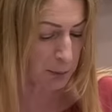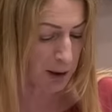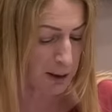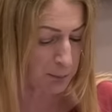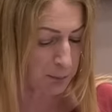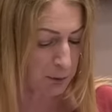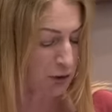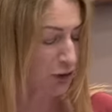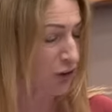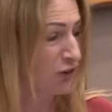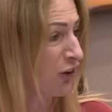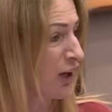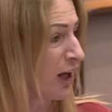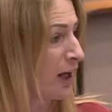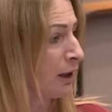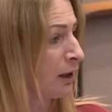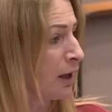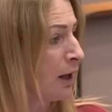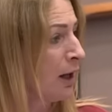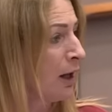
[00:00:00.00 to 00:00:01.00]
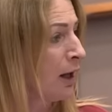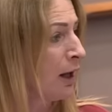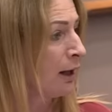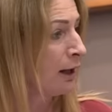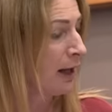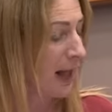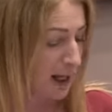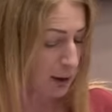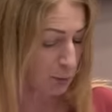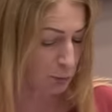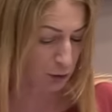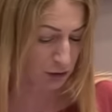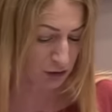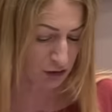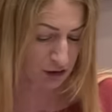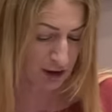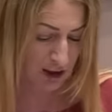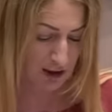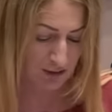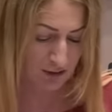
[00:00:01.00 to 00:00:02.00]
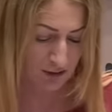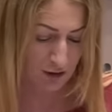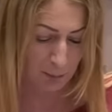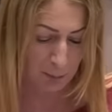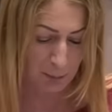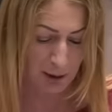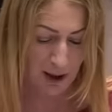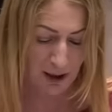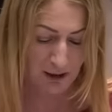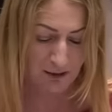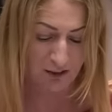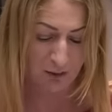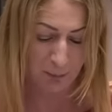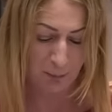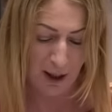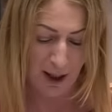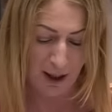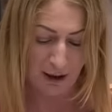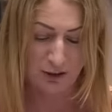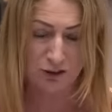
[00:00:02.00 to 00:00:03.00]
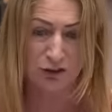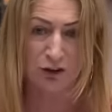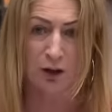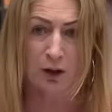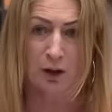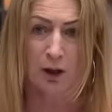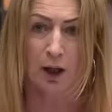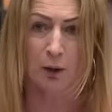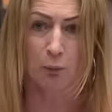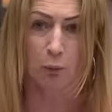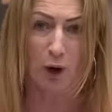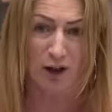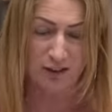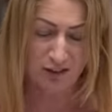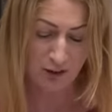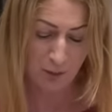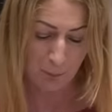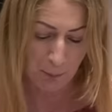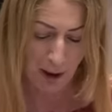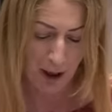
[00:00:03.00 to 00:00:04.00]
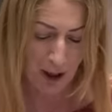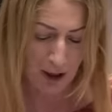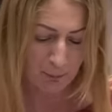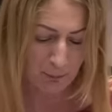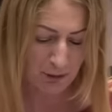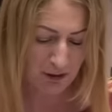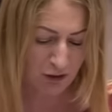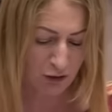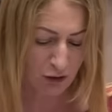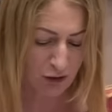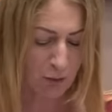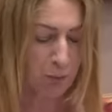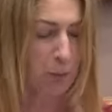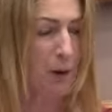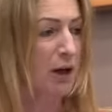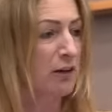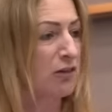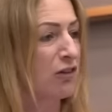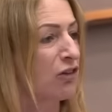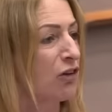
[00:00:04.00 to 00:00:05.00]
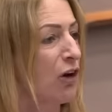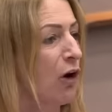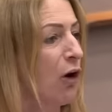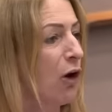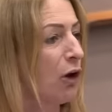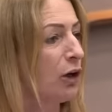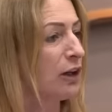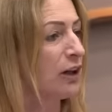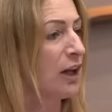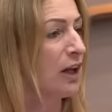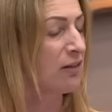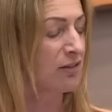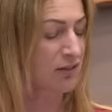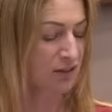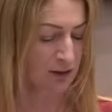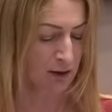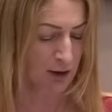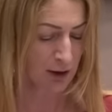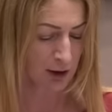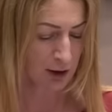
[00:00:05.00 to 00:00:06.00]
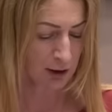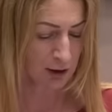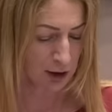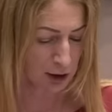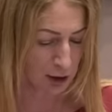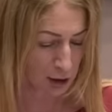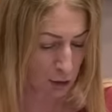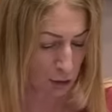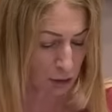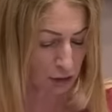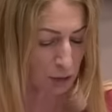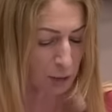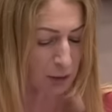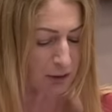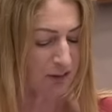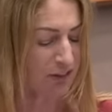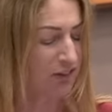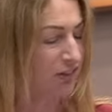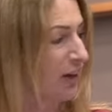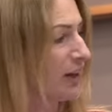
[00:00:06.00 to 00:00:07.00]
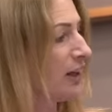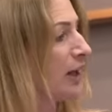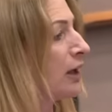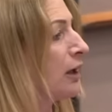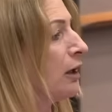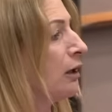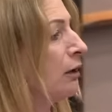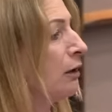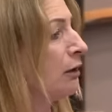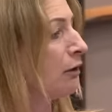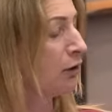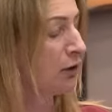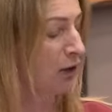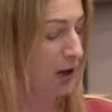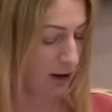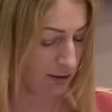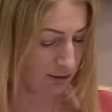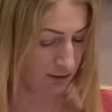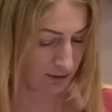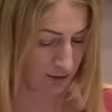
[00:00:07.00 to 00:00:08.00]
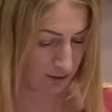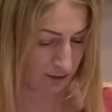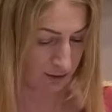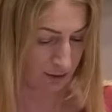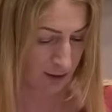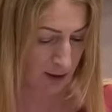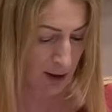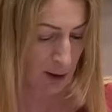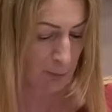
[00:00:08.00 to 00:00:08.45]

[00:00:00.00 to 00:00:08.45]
people to take language tests or be expelled. And what's the Parliament's response to all of this? The usual cynical nonsense.